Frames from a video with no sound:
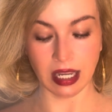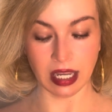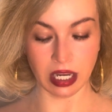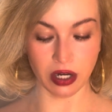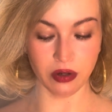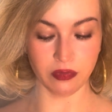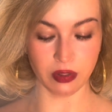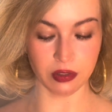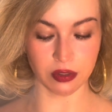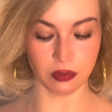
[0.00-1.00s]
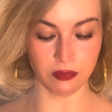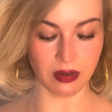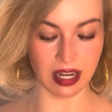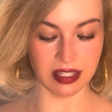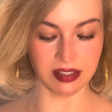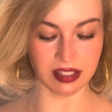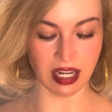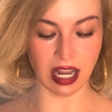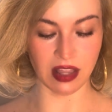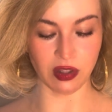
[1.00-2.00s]
Here, fears are faced,
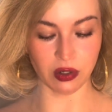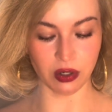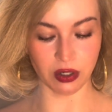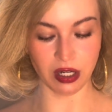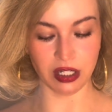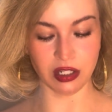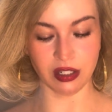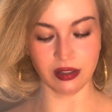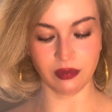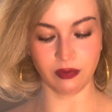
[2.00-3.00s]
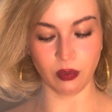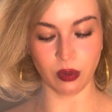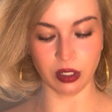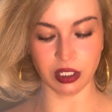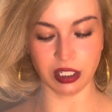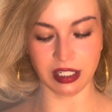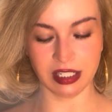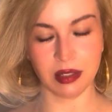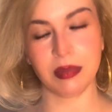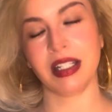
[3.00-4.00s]
and the courage is forged in
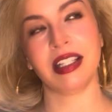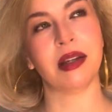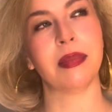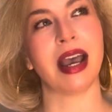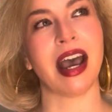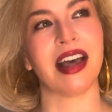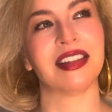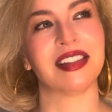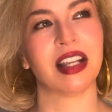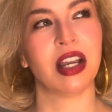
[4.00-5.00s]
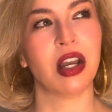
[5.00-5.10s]
dimly lit paths.